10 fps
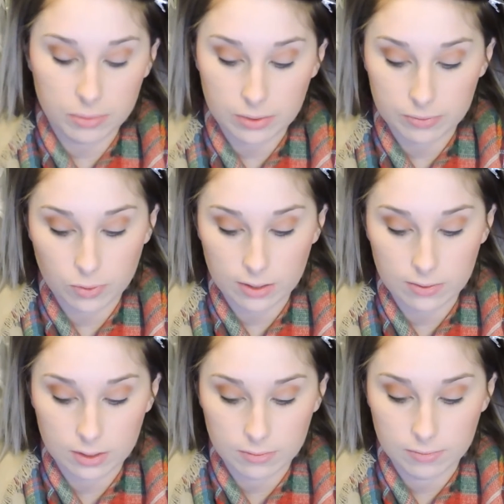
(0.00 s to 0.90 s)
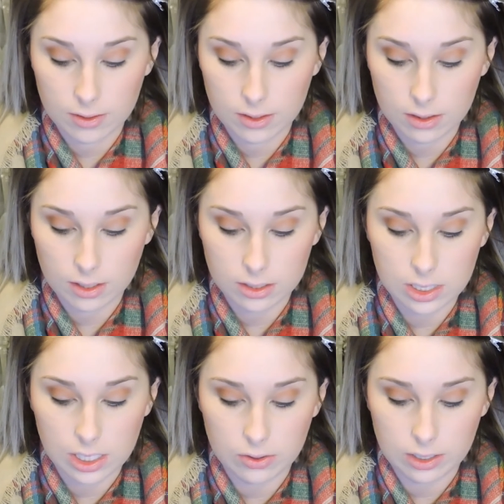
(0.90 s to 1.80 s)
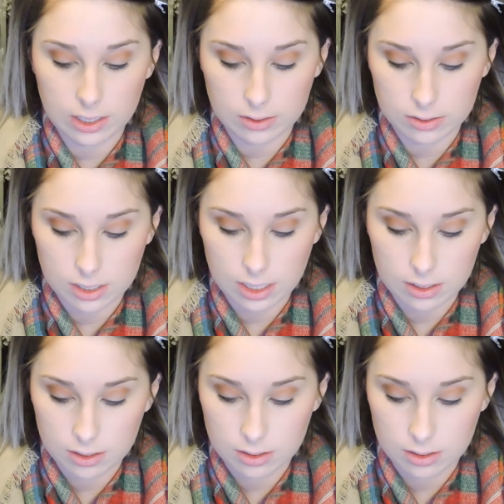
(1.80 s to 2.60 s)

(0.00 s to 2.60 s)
but whatever. That's the only downside.